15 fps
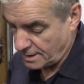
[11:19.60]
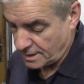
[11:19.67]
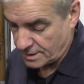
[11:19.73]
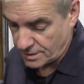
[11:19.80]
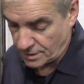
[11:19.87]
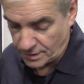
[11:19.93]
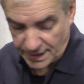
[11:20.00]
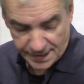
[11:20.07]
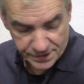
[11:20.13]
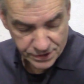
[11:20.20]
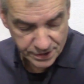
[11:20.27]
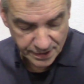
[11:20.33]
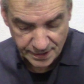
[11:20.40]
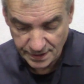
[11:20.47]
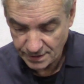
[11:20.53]
So let's
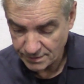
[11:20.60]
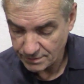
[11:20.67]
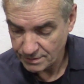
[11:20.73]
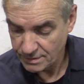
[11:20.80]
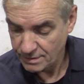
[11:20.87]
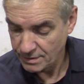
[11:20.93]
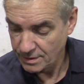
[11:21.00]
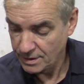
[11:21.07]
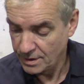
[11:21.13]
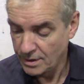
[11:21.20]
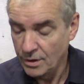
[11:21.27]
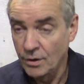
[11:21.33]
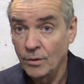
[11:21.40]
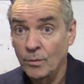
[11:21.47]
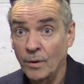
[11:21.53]
see
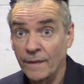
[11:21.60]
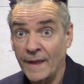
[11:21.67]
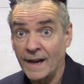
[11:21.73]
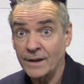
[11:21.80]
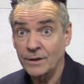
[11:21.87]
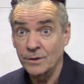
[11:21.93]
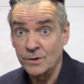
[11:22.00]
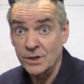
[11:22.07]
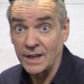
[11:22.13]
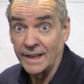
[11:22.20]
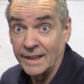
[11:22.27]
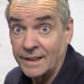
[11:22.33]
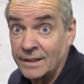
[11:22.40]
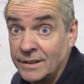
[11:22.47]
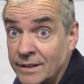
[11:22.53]
what that cuts like